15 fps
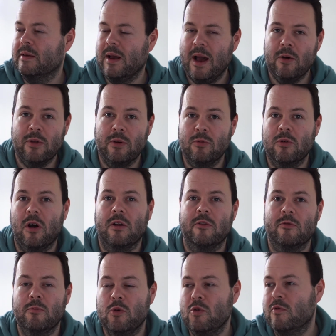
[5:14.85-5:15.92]
how they'll kind
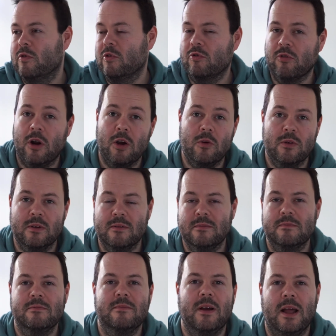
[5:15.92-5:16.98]
of move and grow and,